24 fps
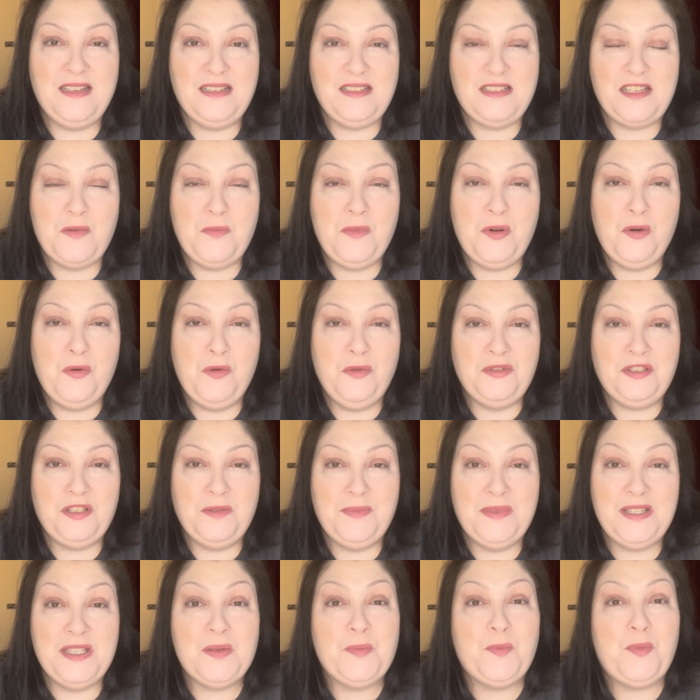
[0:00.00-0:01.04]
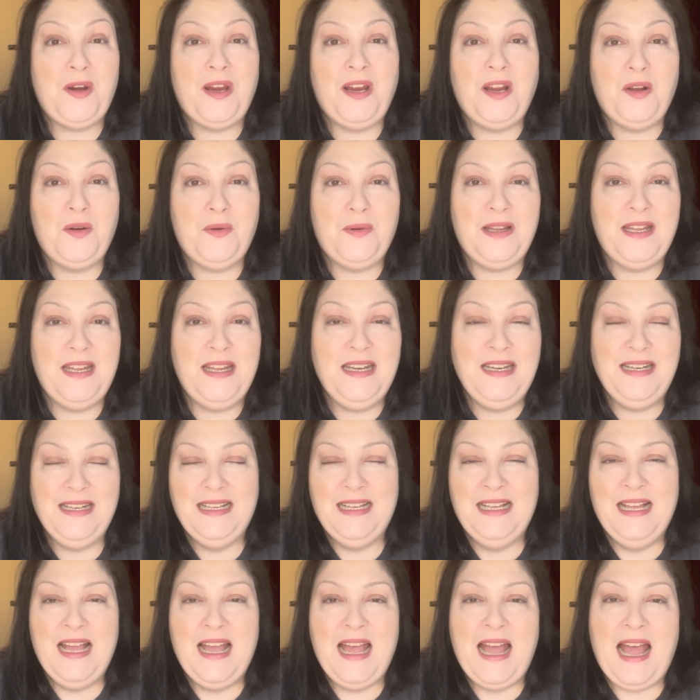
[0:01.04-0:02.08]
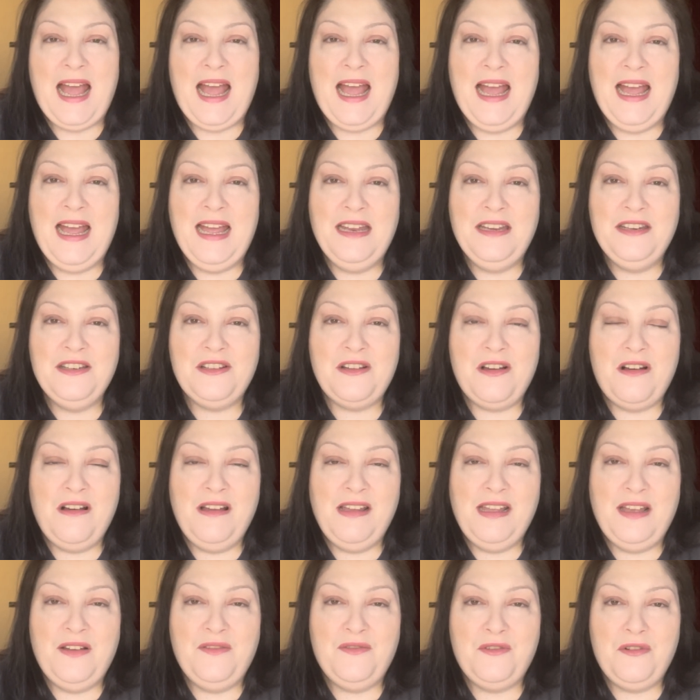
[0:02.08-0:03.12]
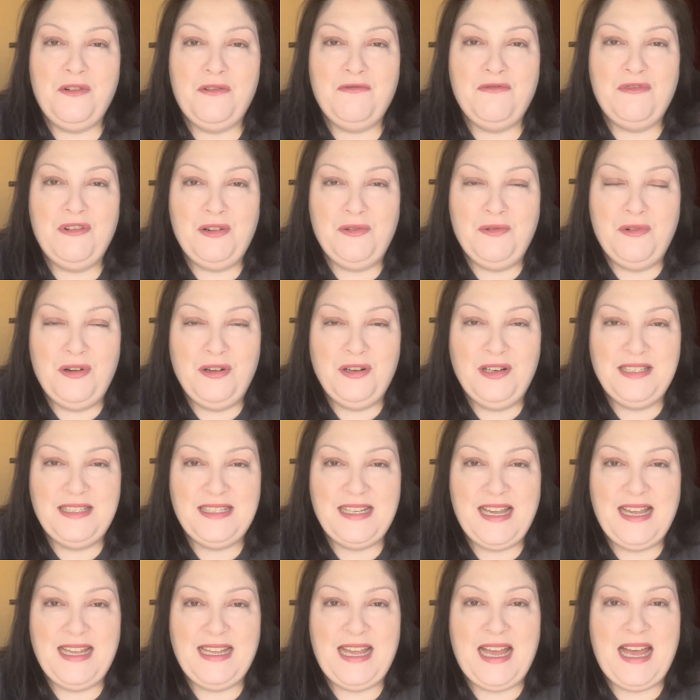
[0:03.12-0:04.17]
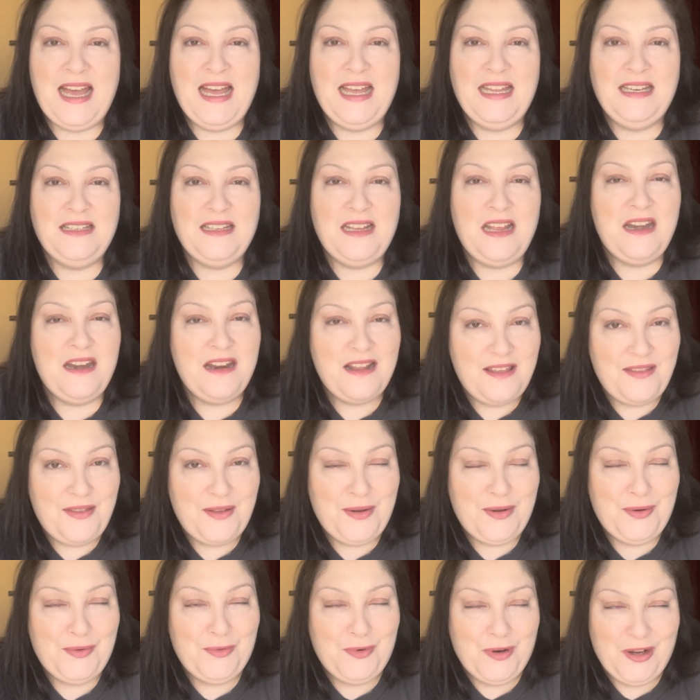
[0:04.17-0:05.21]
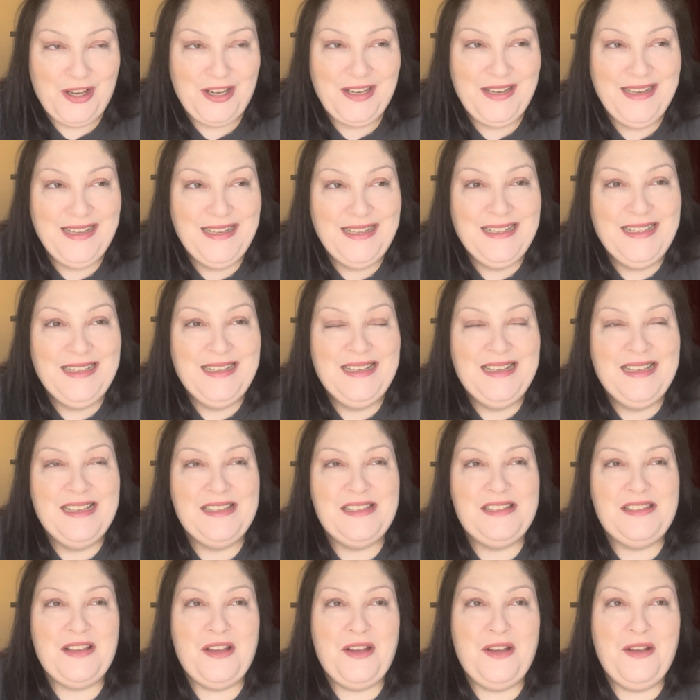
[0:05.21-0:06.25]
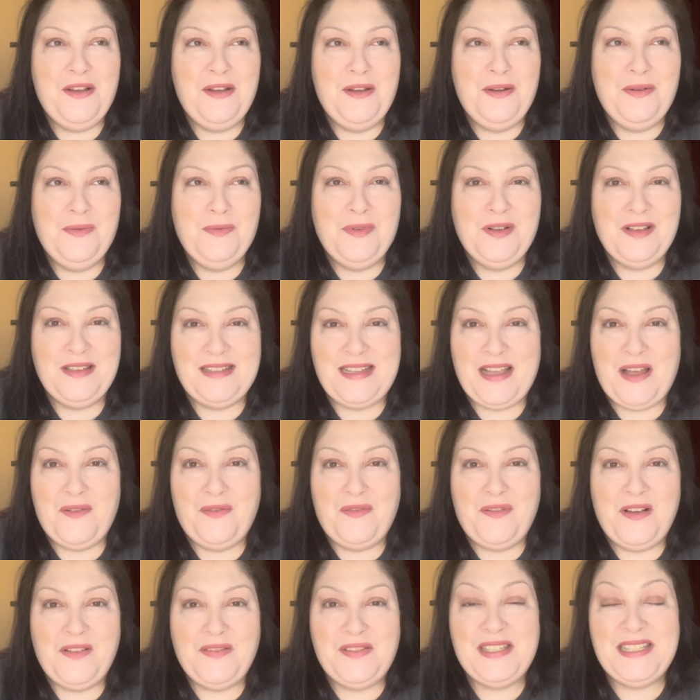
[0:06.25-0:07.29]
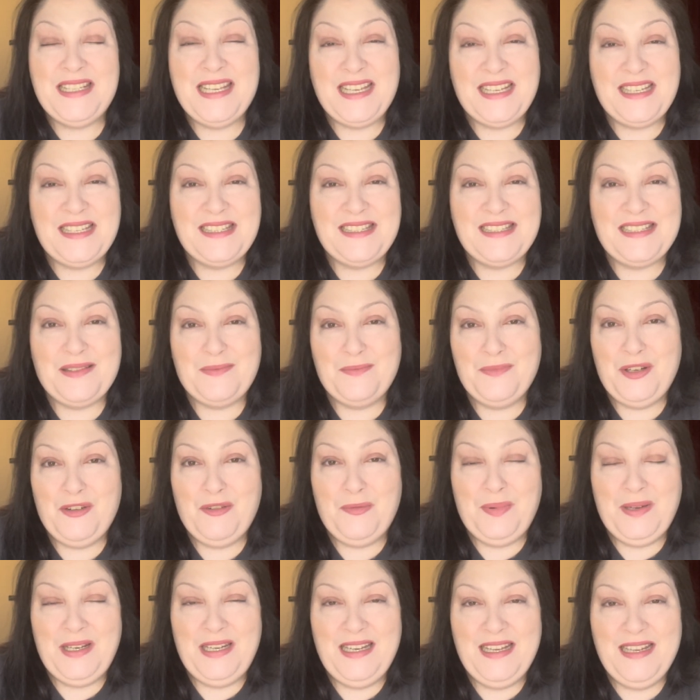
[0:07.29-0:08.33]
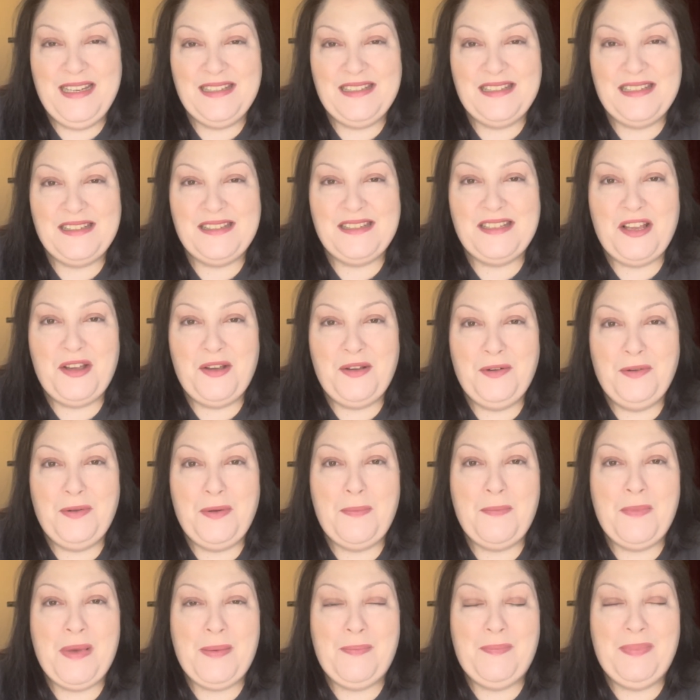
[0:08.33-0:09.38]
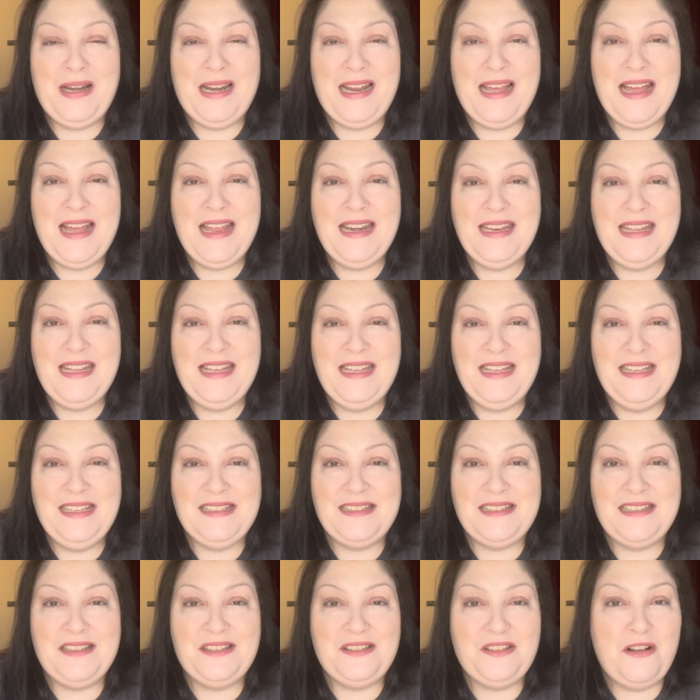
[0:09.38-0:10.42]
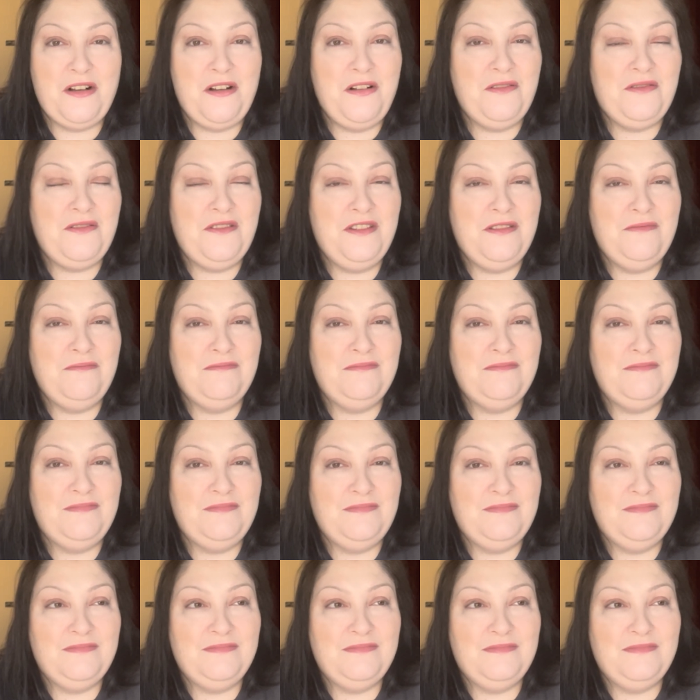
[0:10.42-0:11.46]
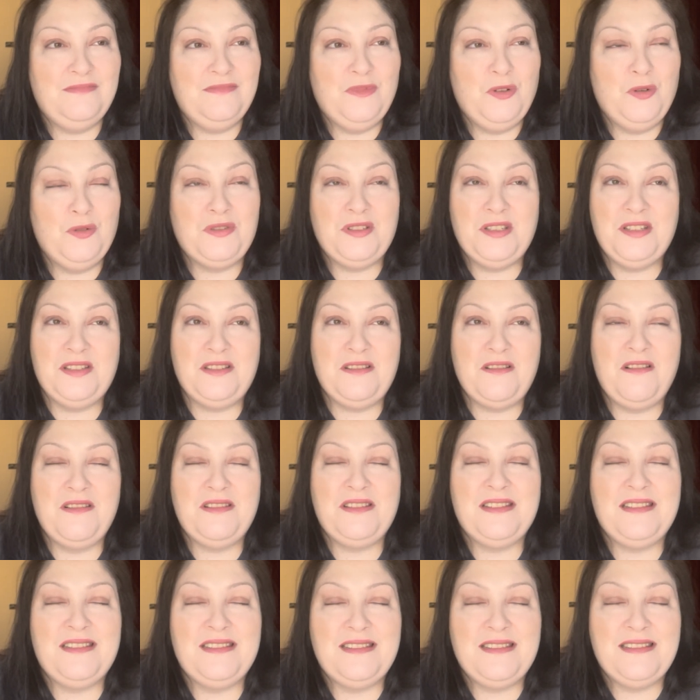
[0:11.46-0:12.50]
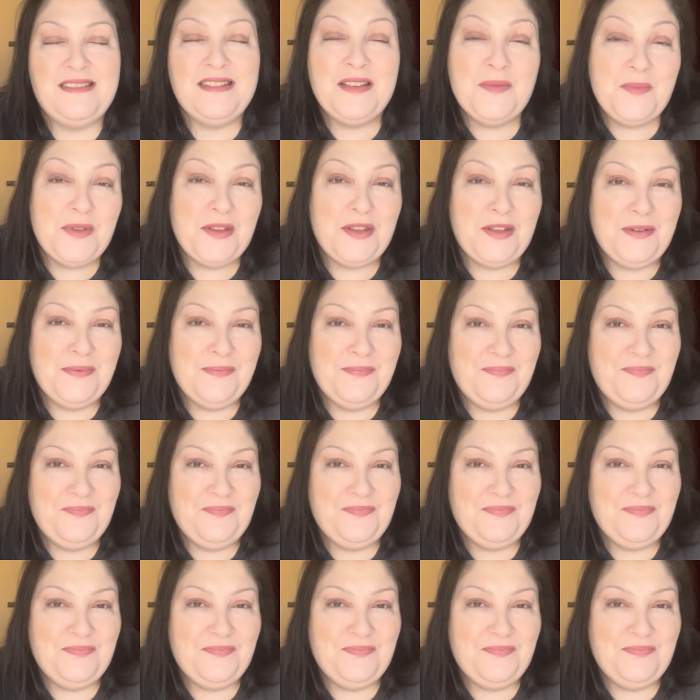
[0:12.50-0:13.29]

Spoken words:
summer, autumn and spring queen. And I have got Royal Holiday and another one. So what's that, 5, 6 Mirabilias. So my plan is to start them, or to start some of them,